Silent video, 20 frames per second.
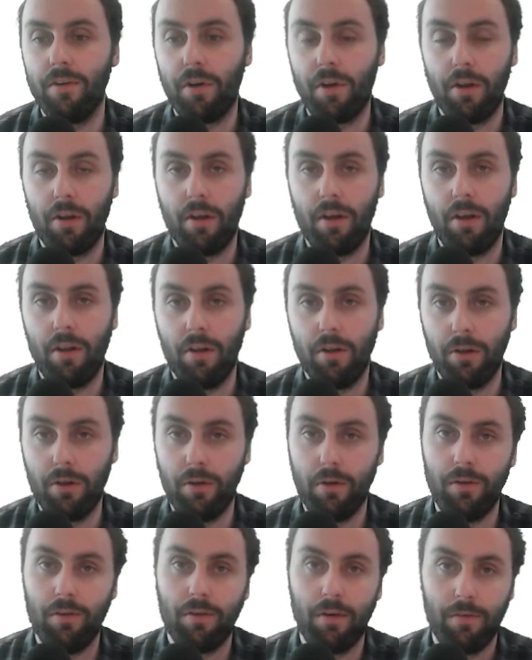going to
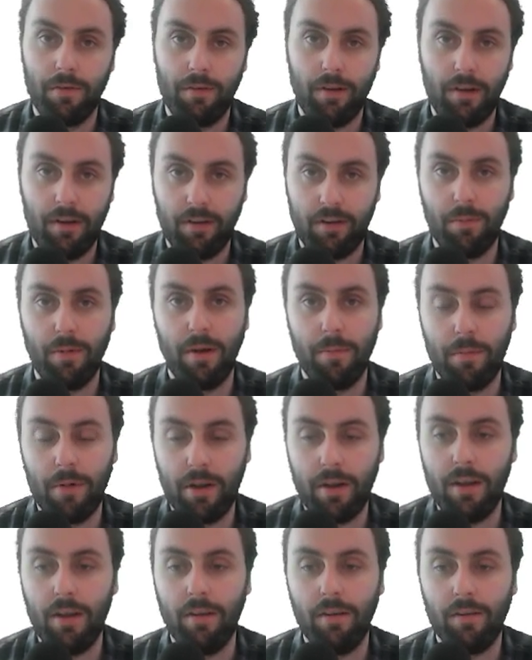lose obviously a little bit of
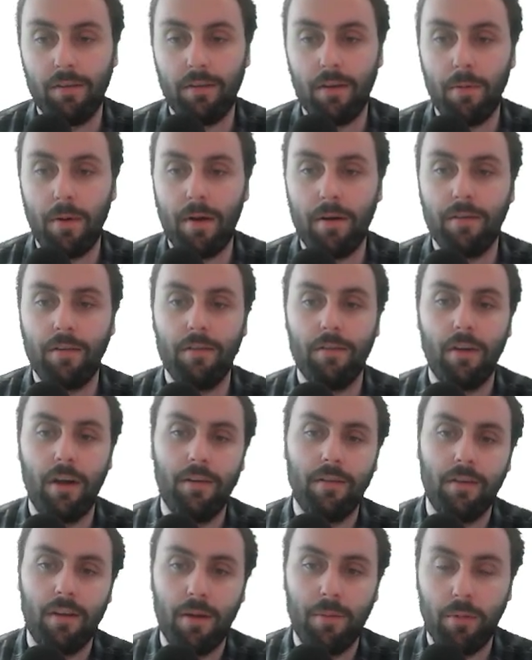money. So where it says
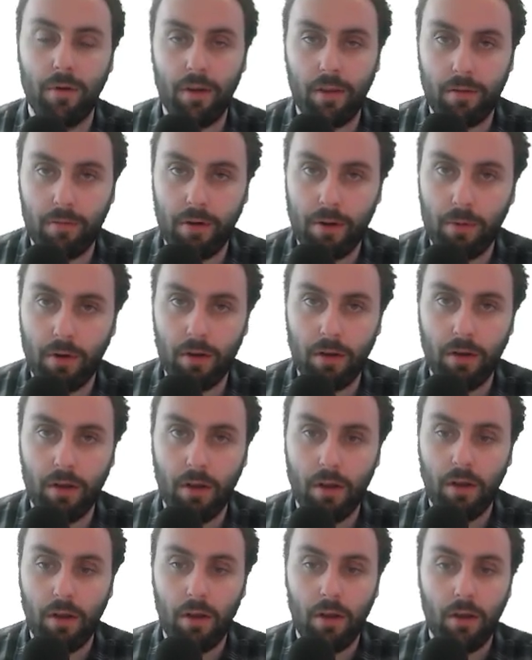99.31,
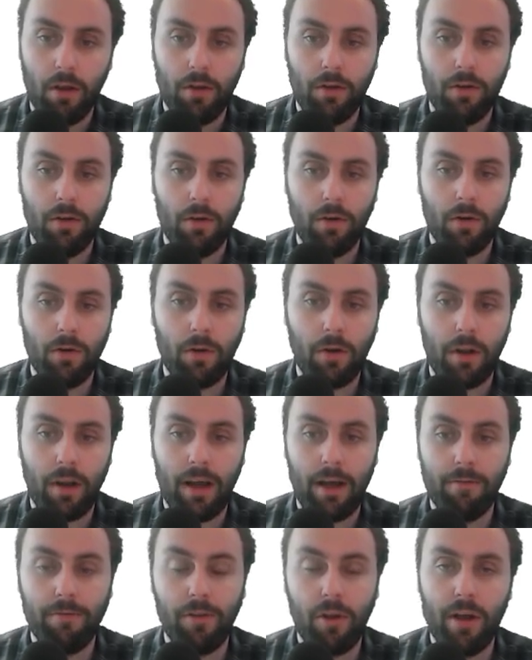you're going to
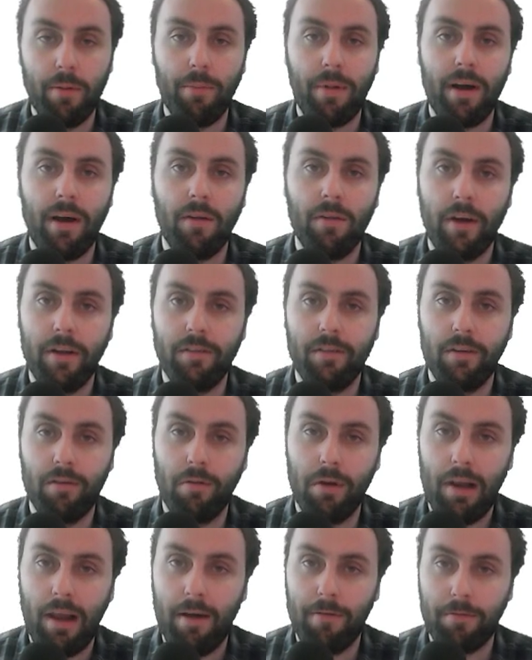have
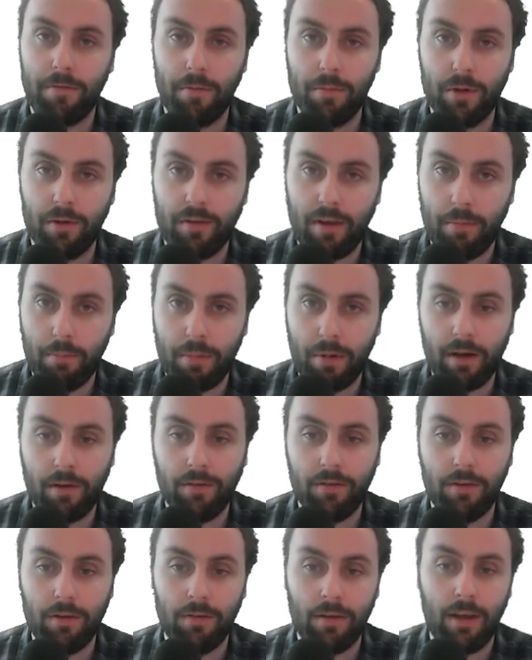£9.93 left from your
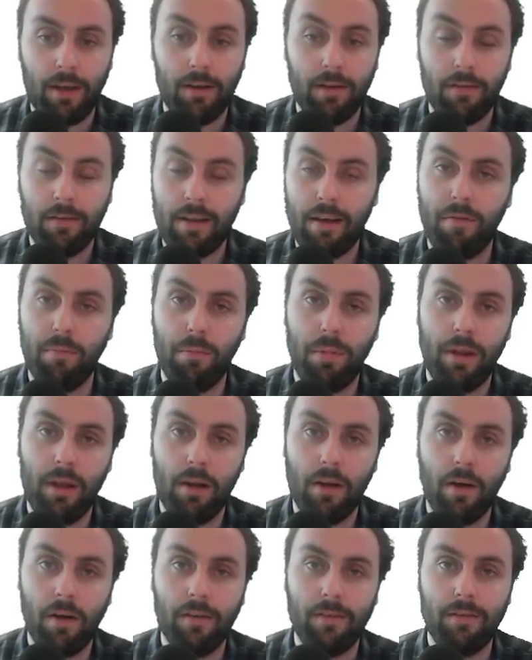£10. So you've taken a 7p
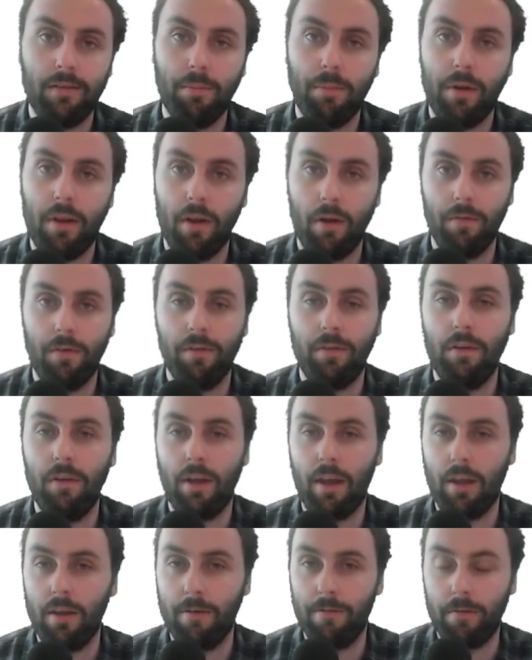loss, but then obviously you
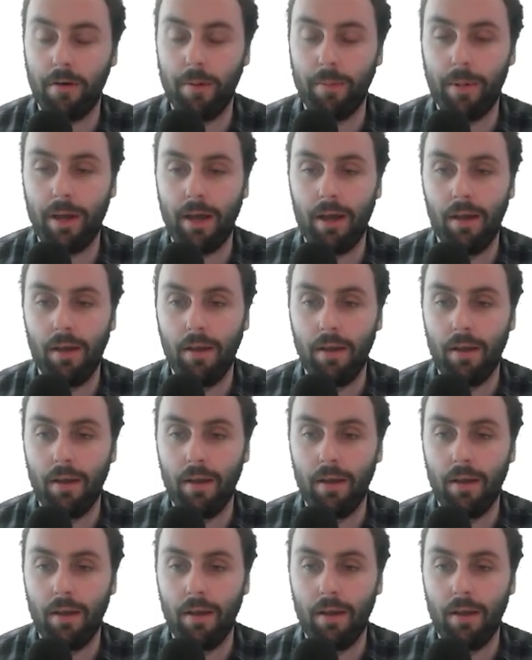get your free bet.